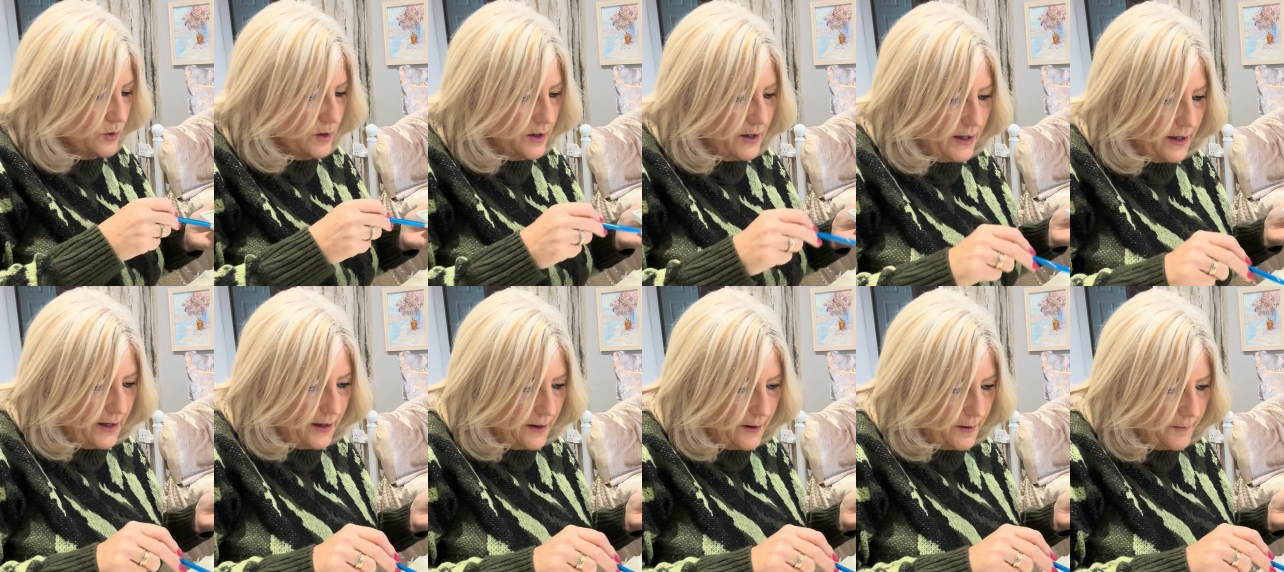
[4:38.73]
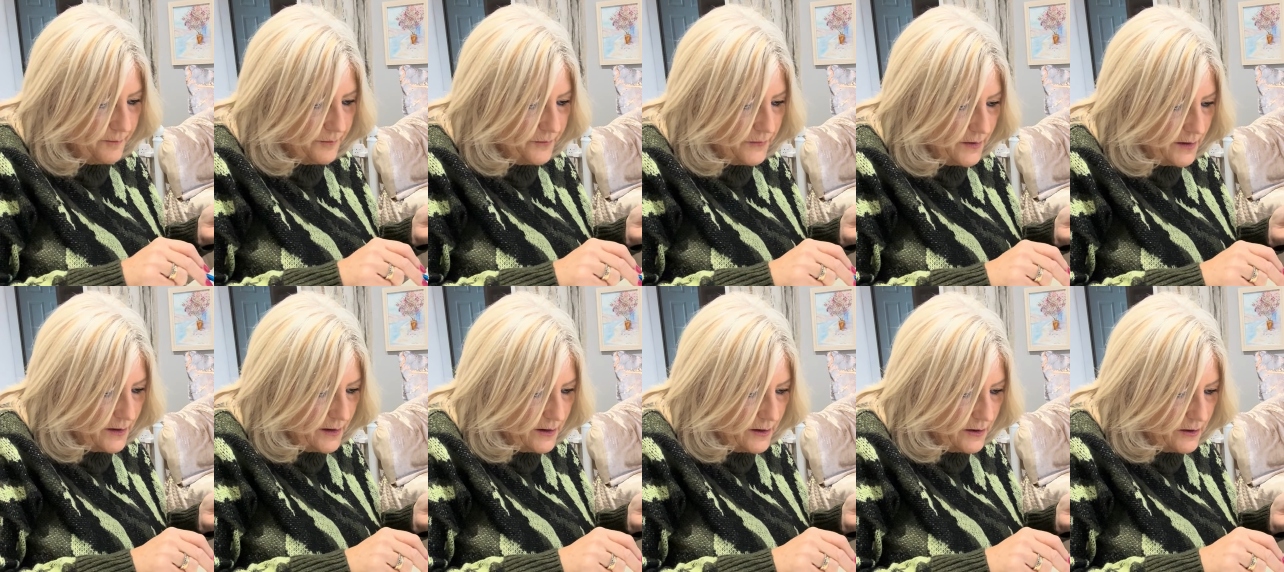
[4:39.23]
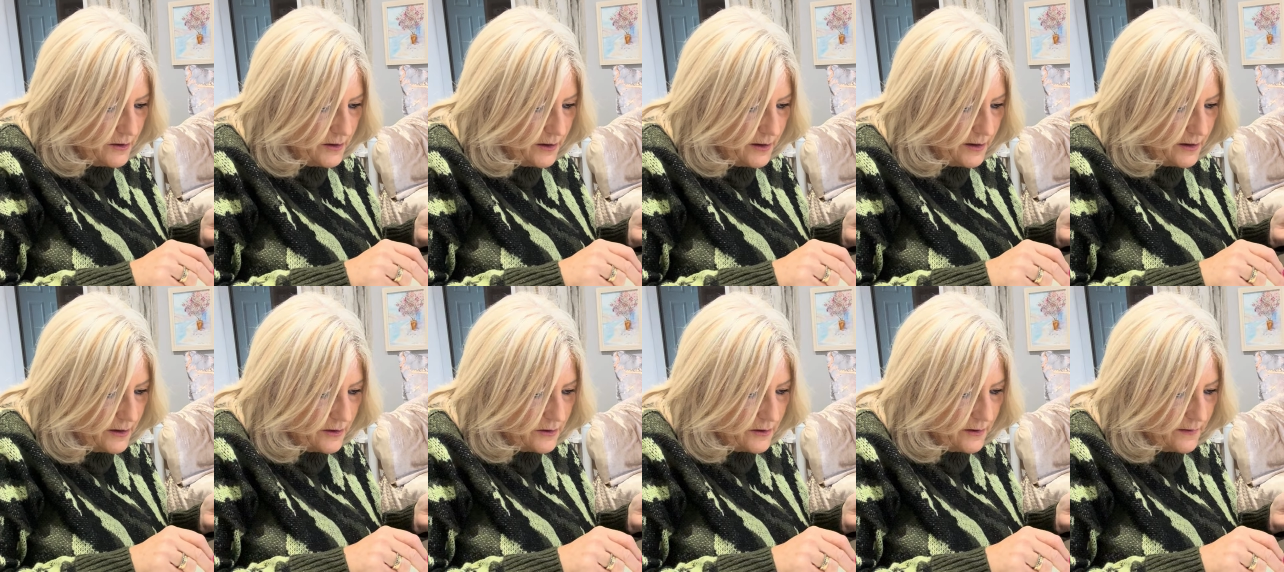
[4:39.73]
of colour
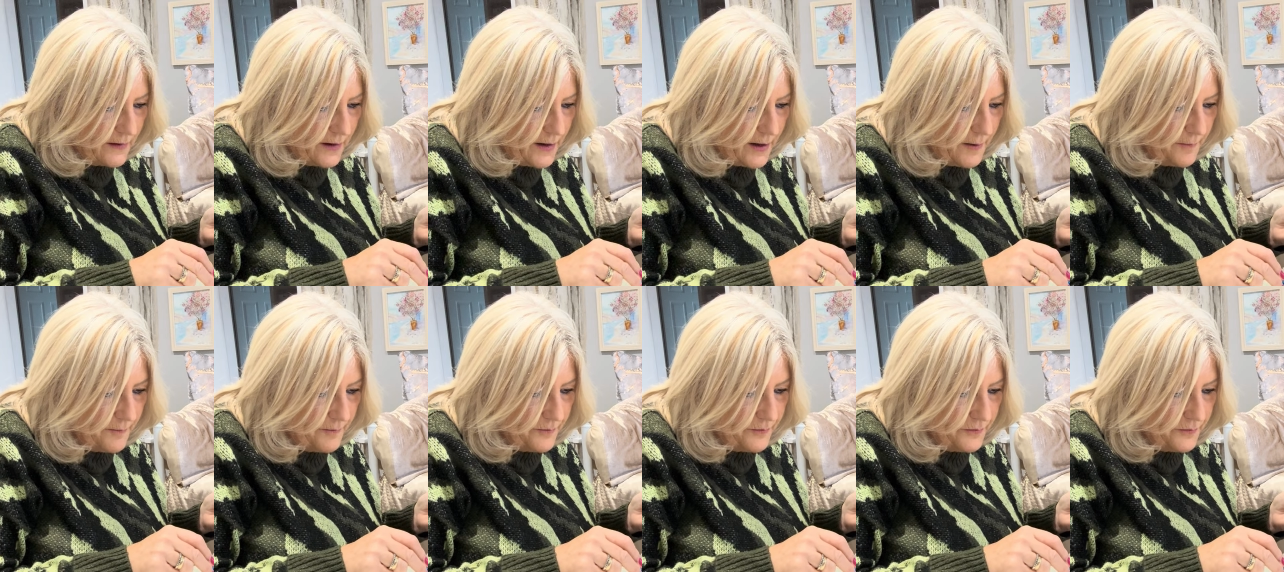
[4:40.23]
into that,